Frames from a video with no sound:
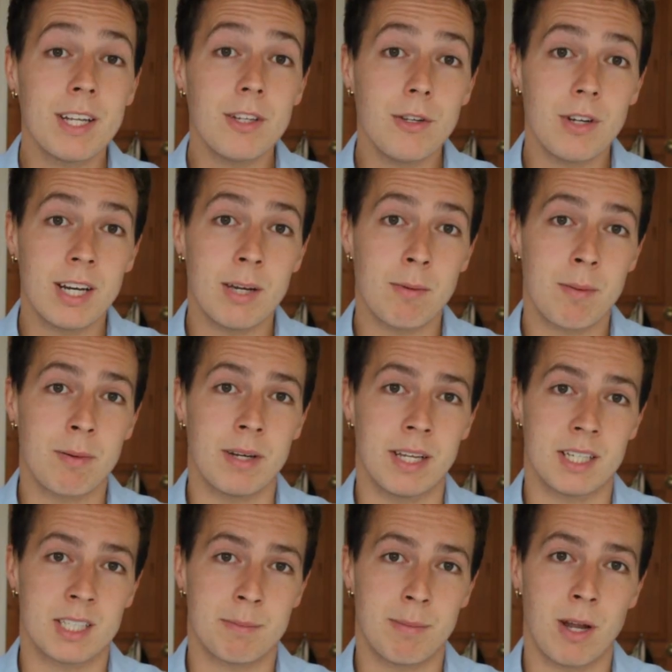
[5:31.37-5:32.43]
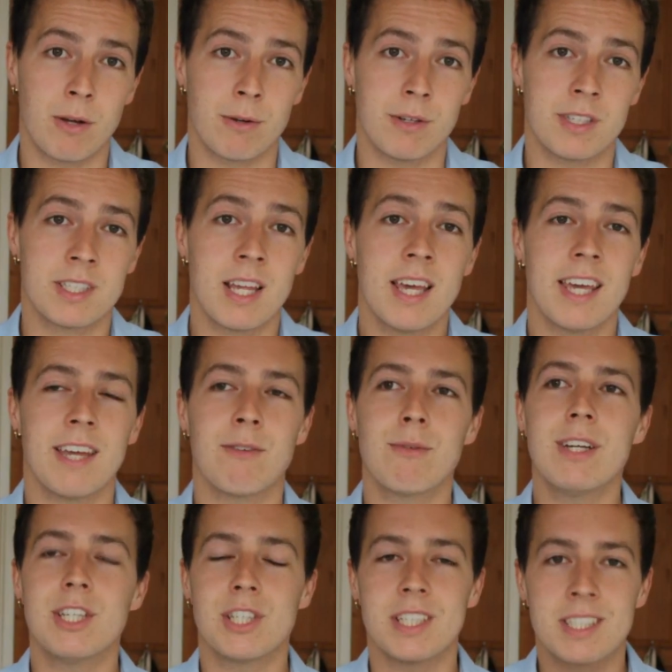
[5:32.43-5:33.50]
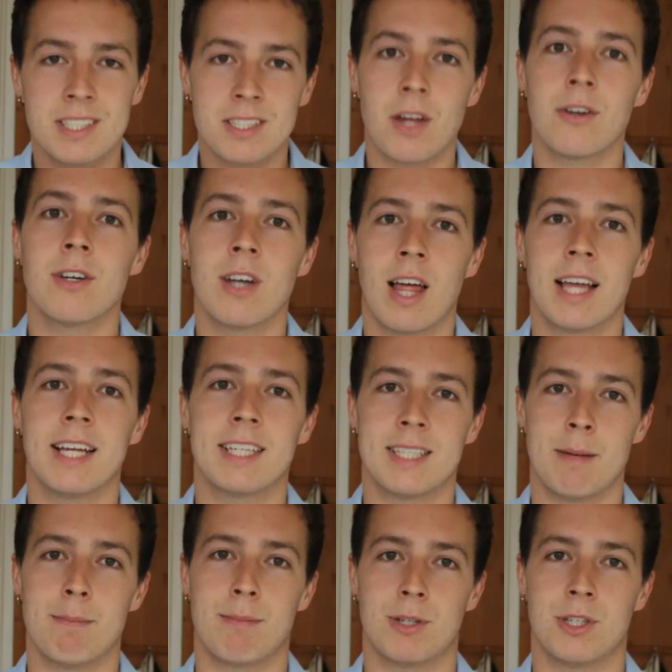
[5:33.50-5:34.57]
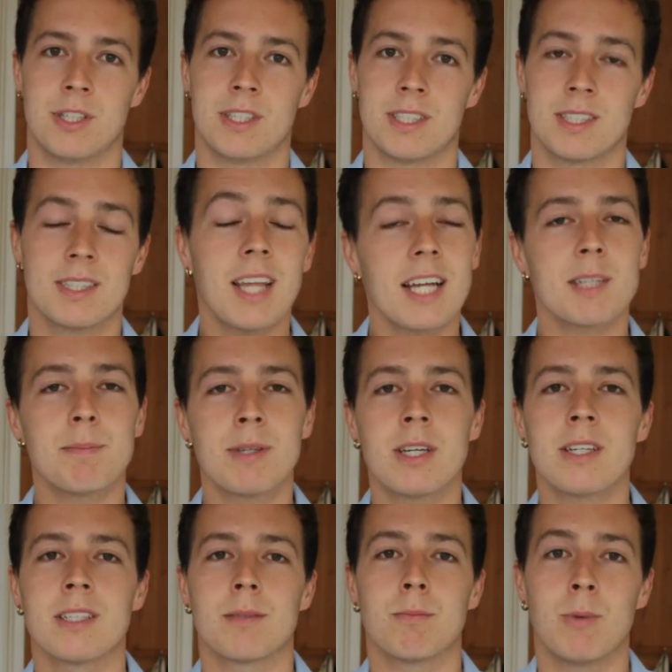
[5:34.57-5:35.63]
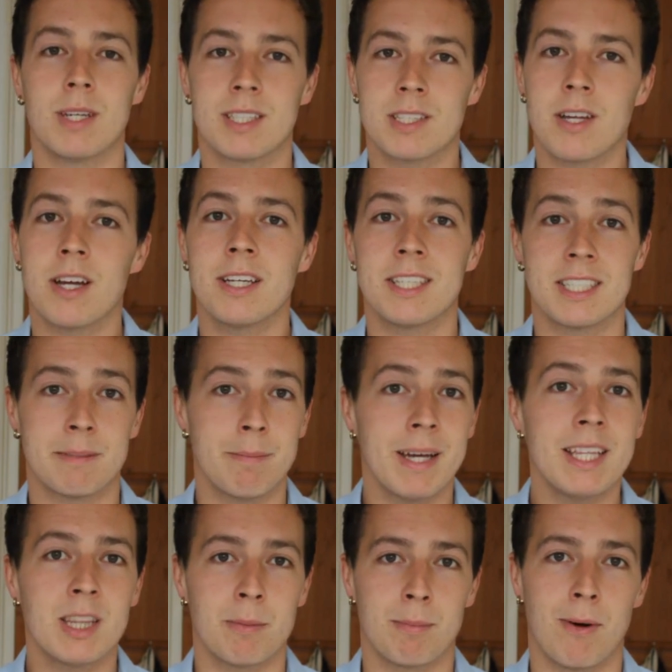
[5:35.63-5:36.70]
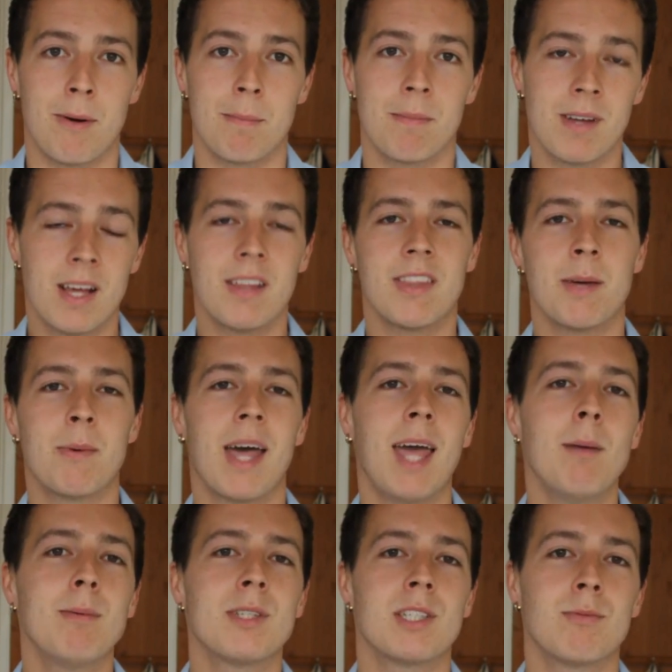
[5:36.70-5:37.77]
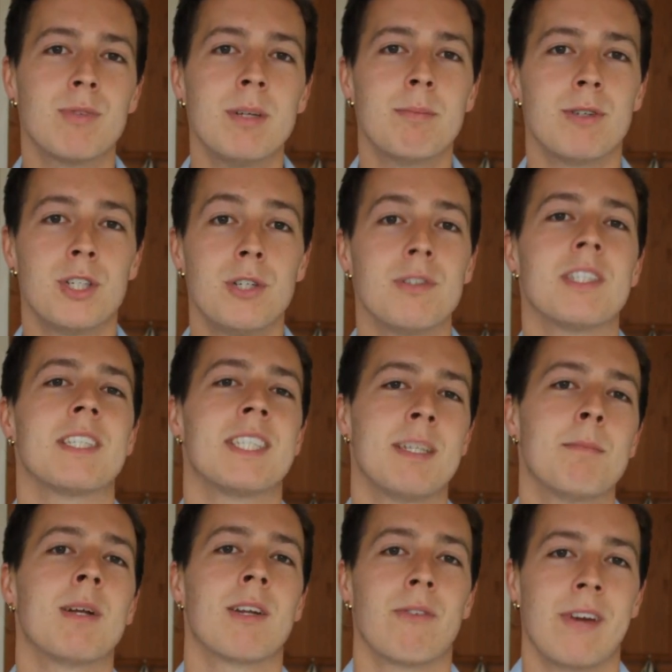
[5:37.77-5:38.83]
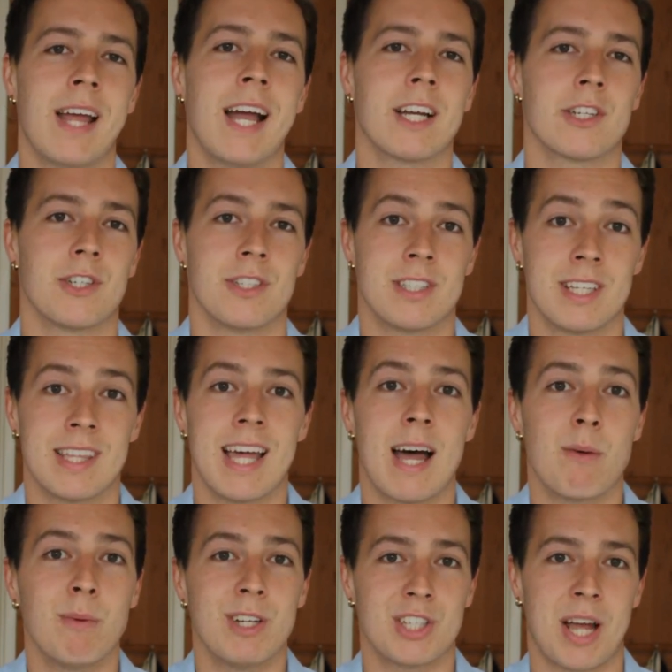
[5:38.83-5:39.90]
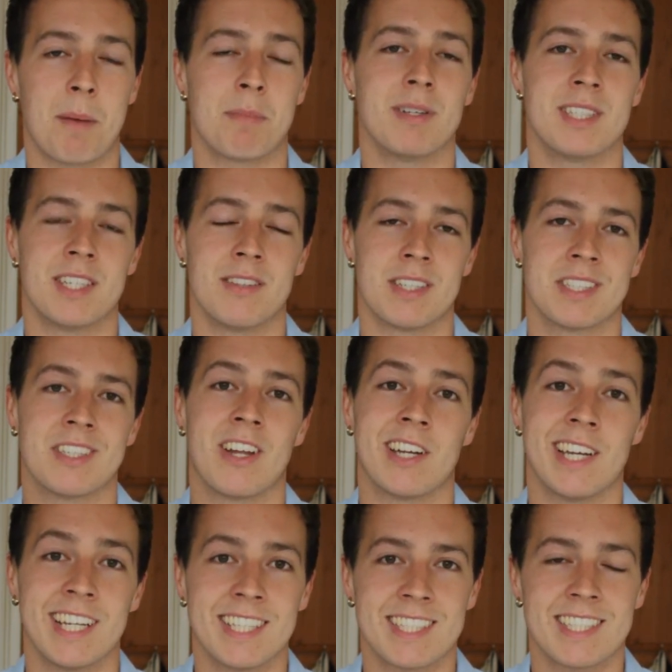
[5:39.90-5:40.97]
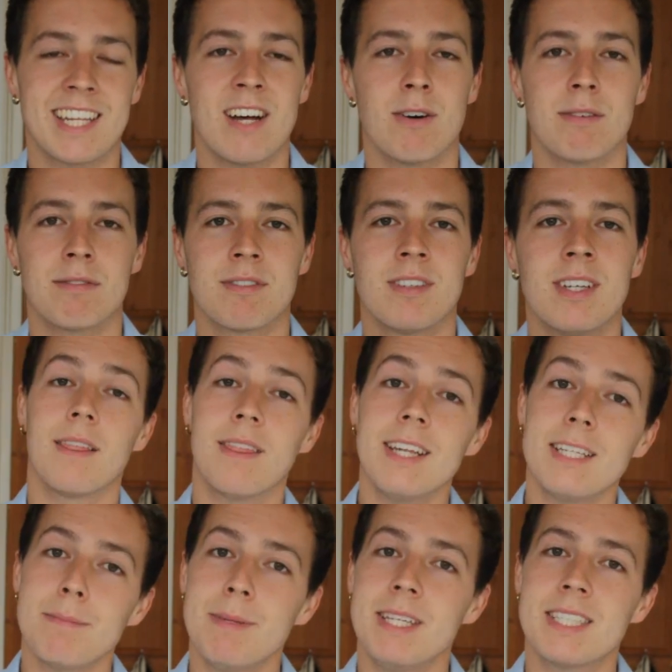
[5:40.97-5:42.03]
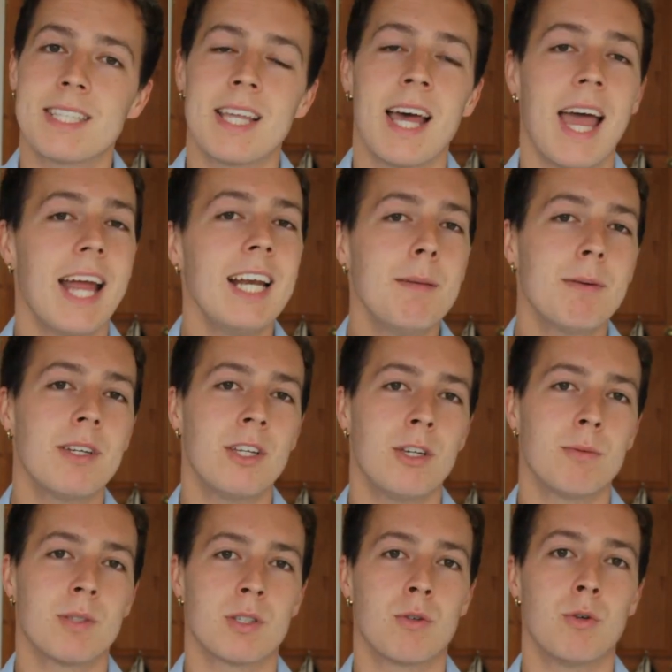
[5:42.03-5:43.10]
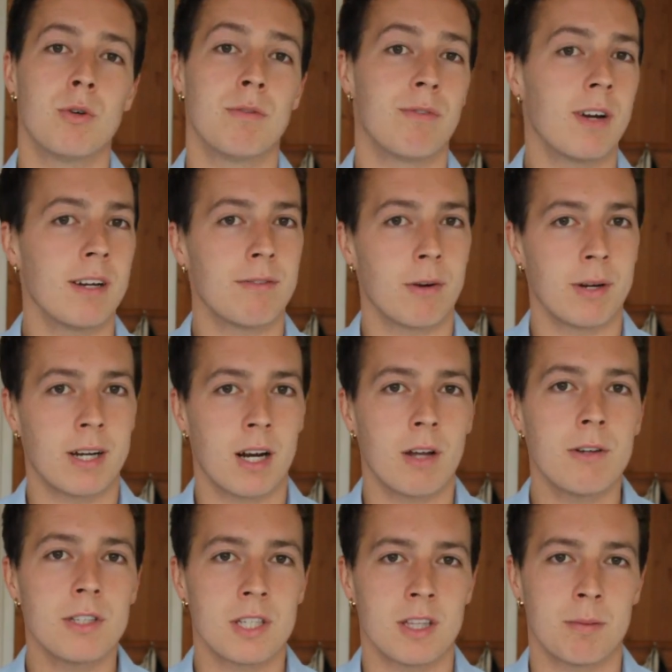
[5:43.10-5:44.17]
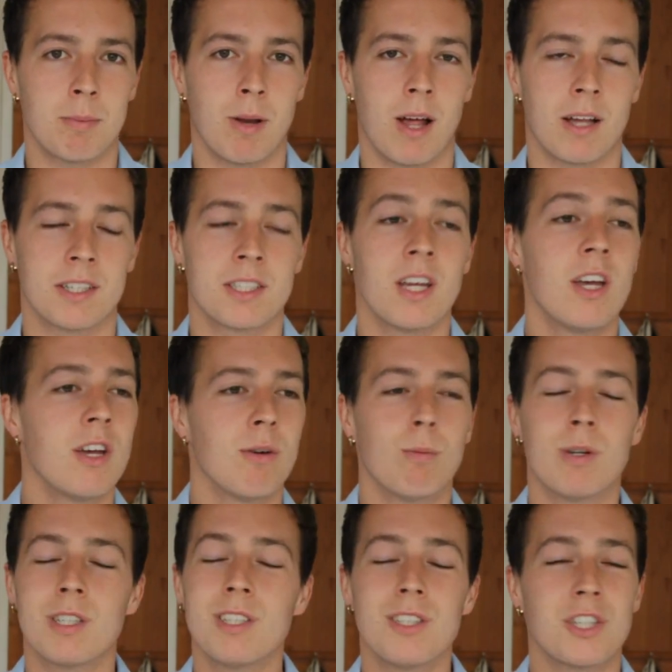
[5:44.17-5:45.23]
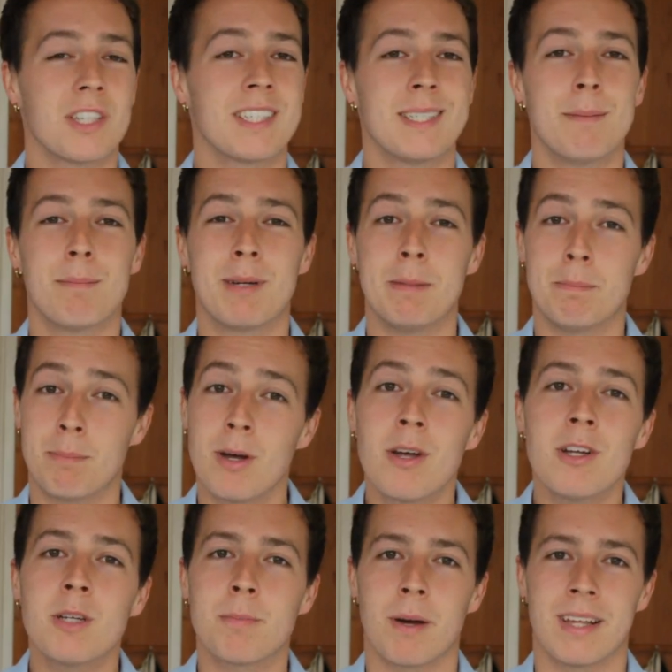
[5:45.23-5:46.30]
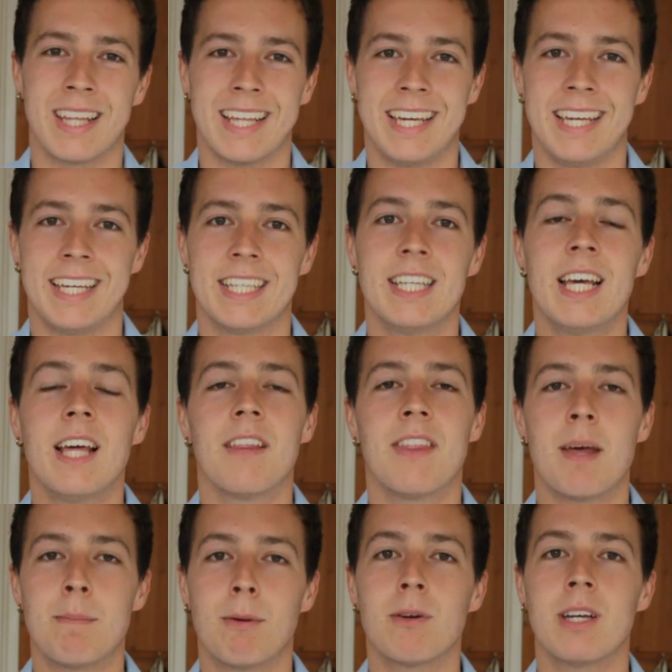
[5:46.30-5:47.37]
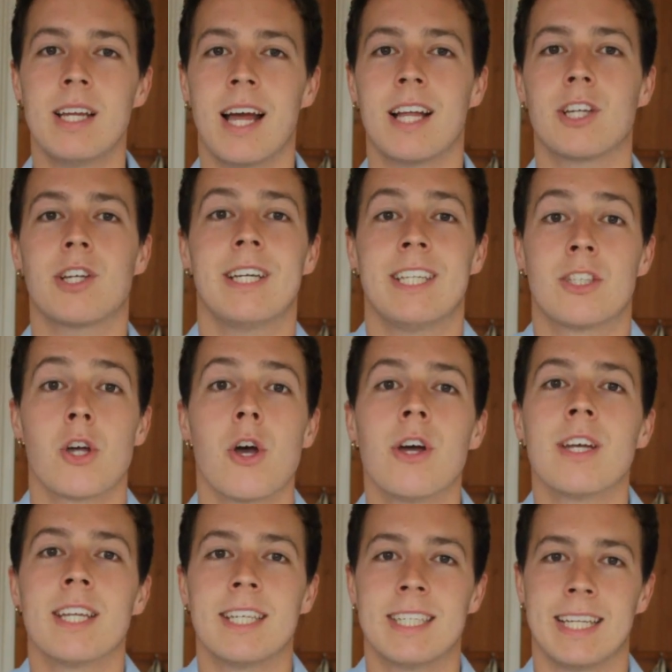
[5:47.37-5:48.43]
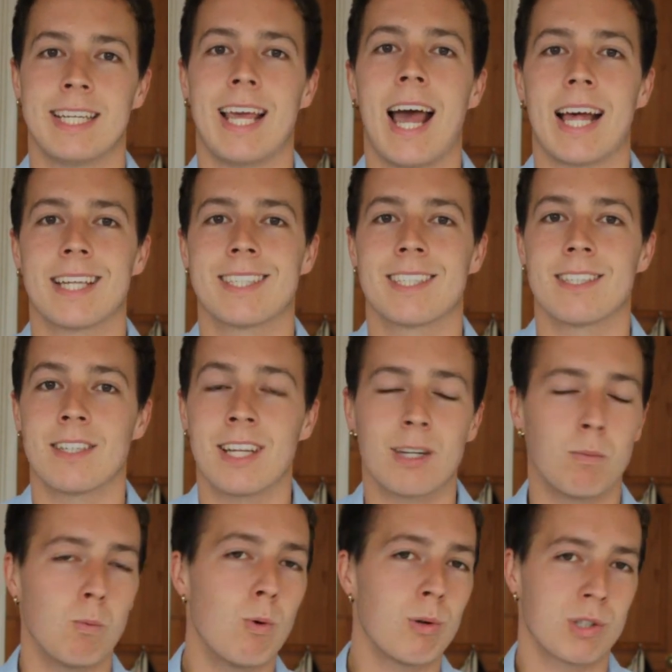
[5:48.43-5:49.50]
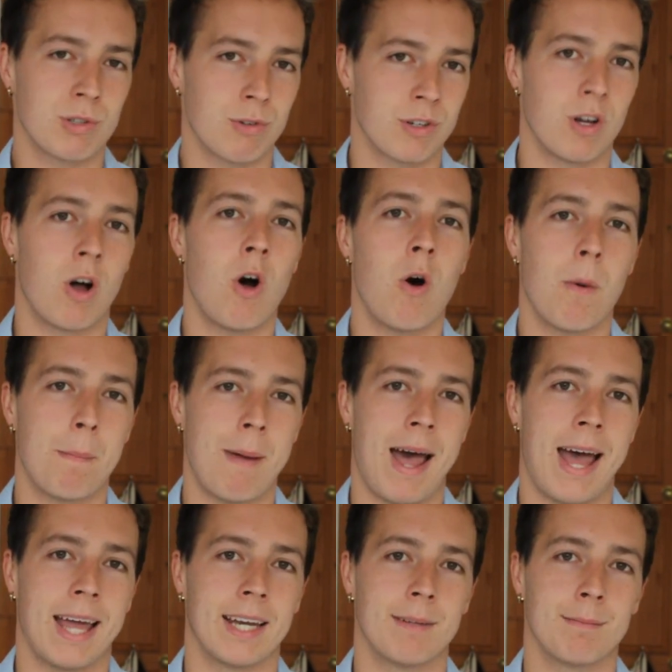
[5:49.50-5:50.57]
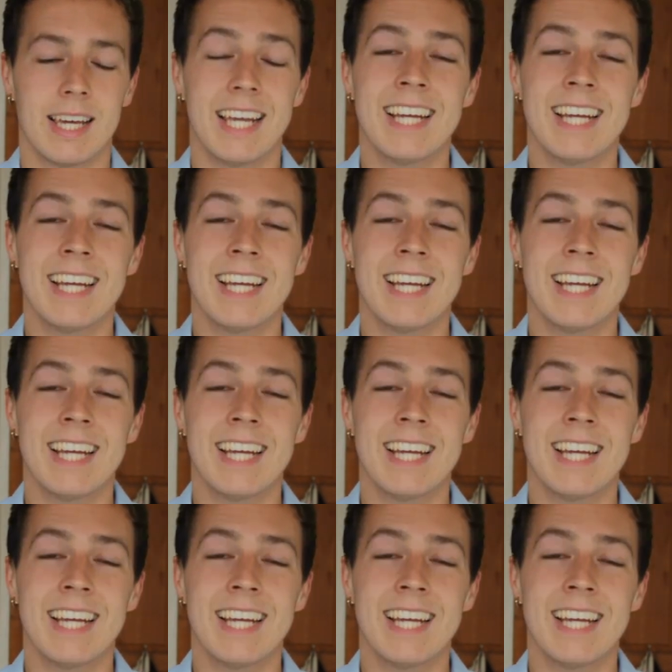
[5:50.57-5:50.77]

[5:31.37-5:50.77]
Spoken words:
a nuclear weapon explodes, it reaches sun-like temperatures. That's because when scientists made the bomb, they were able to reproduce a similar reaction to that which happens in the sun itself. This means that anybody who was caught very, very close to the blast wasn't just simply burned by the heat, their body actually turned into gas, like water on a hot pan.